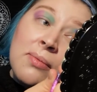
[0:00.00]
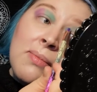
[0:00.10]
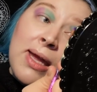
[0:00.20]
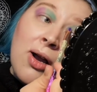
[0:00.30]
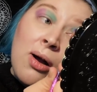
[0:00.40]

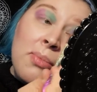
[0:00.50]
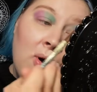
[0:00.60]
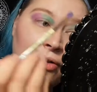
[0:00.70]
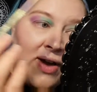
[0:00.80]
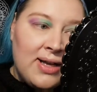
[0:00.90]
makeup that
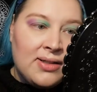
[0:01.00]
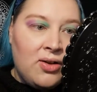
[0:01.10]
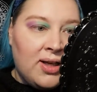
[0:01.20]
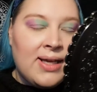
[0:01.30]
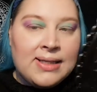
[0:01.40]
I've had
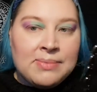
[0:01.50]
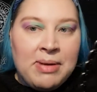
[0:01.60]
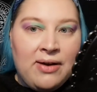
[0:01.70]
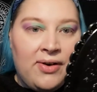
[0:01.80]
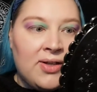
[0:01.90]
like
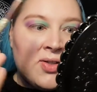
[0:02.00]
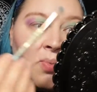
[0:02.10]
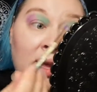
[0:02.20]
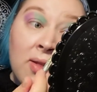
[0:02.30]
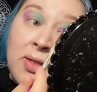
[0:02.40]
experience
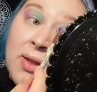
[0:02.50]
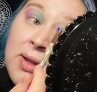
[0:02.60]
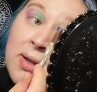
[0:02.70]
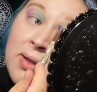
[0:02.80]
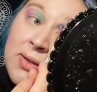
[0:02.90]
with,
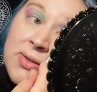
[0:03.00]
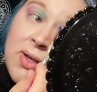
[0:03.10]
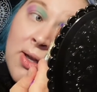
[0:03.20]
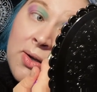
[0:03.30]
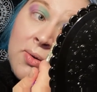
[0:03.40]

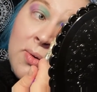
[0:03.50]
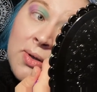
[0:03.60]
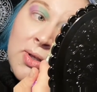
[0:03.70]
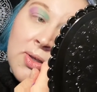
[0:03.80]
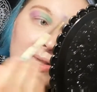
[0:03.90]
so
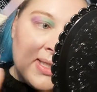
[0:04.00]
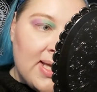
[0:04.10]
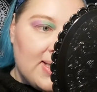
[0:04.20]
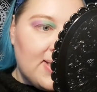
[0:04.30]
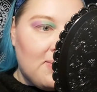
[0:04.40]
using
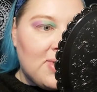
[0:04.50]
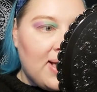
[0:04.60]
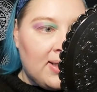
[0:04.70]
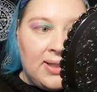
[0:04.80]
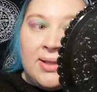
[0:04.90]
that same
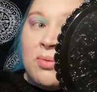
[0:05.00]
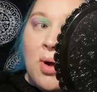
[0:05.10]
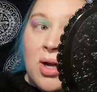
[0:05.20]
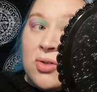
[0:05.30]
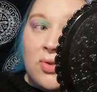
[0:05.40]
technique
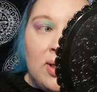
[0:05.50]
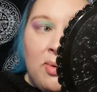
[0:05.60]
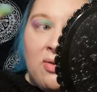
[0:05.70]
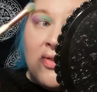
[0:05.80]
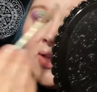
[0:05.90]
works really
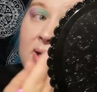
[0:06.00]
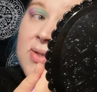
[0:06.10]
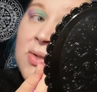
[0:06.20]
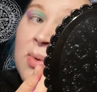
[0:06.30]
well for this as